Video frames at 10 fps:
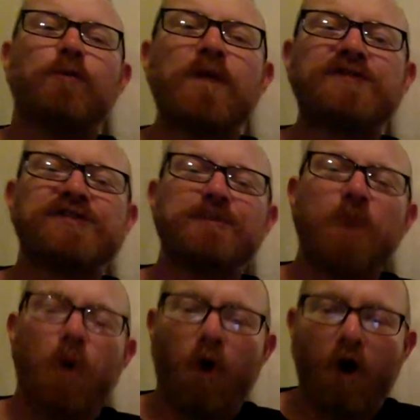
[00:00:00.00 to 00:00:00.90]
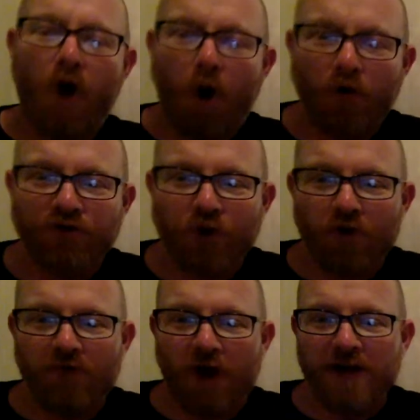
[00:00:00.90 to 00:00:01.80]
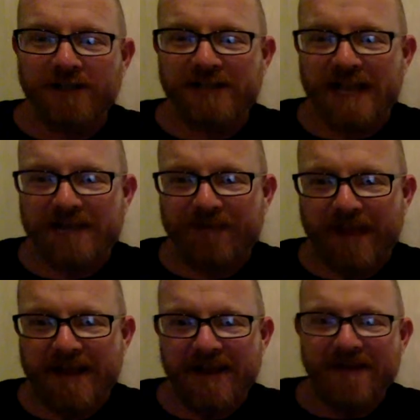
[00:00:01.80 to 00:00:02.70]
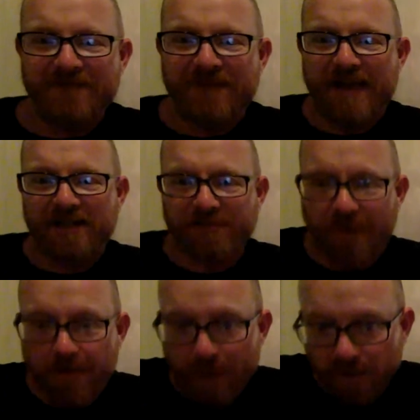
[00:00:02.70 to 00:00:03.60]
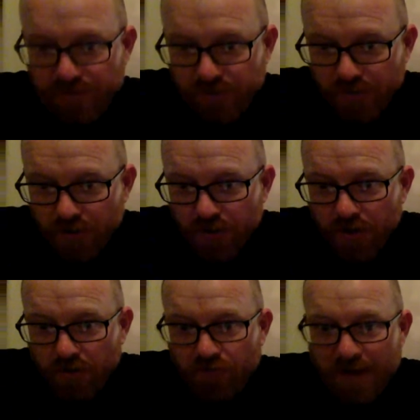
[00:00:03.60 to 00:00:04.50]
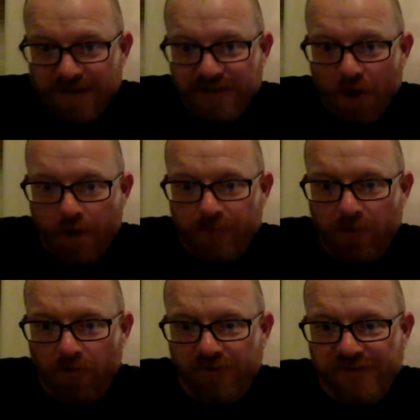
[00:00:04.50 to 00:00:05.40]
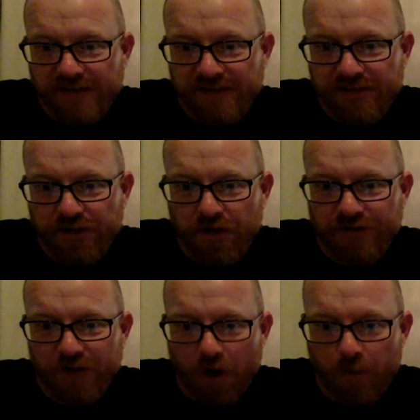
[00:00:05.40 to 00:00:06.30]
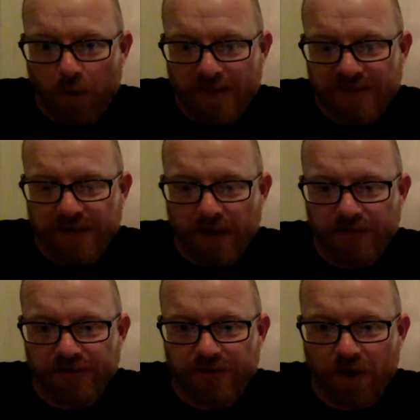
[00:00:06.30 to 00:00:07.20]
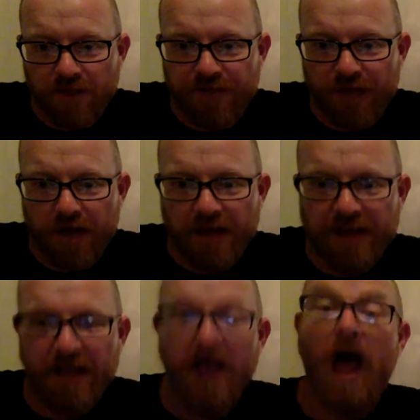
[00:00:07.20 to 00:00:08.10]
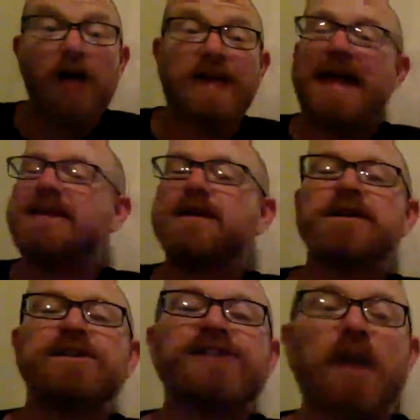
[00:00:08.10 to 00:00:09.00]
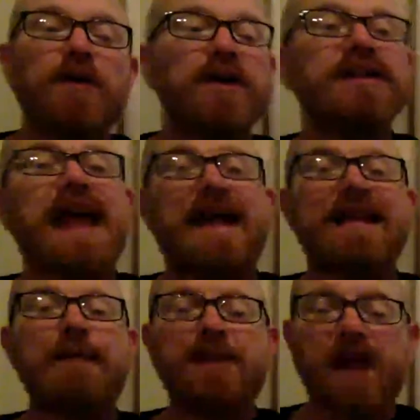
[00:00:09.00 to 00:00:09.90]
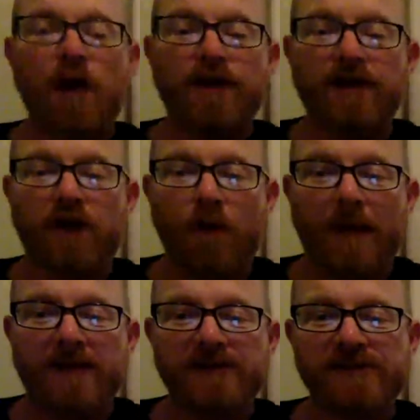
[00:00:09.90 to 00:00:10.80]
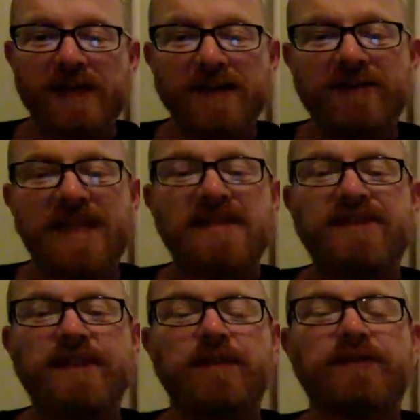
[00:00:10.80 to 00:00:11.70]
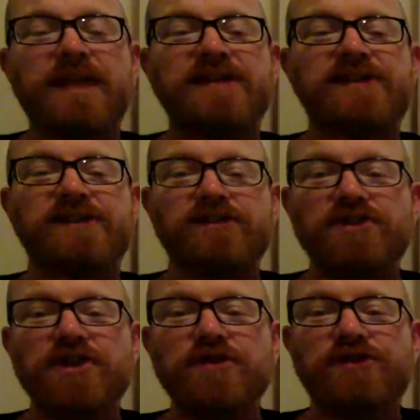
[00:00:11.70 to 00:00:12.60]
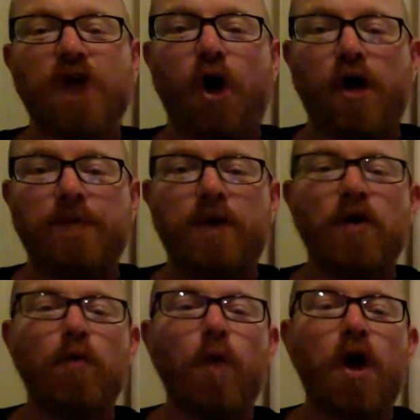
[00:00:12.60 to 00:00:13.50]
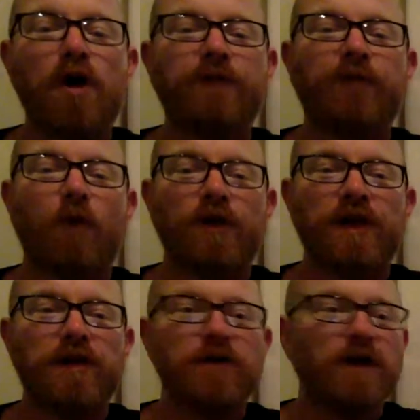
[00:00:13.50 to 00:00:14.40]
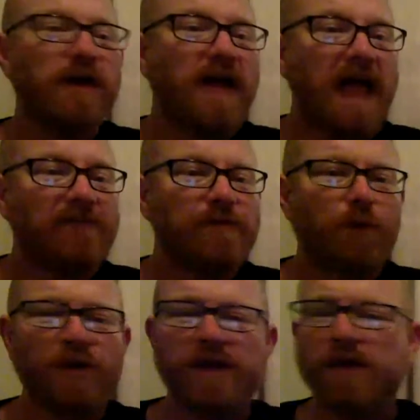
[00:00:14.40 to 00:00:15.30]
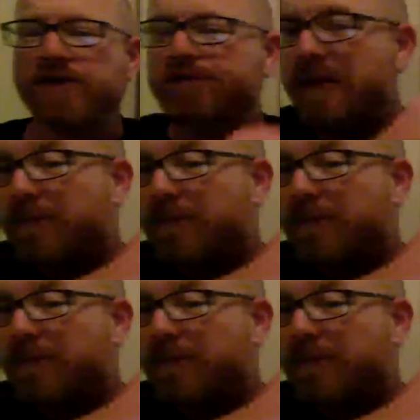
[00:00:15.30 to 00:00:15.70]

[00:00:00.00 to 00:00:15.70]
with some more on Joyrider TV. Thanks very much. Great time. Laura says it's a good time, West Coast, 9:30. Okay, so yeah, let me know in the comments, did this new time work for you, everybody who's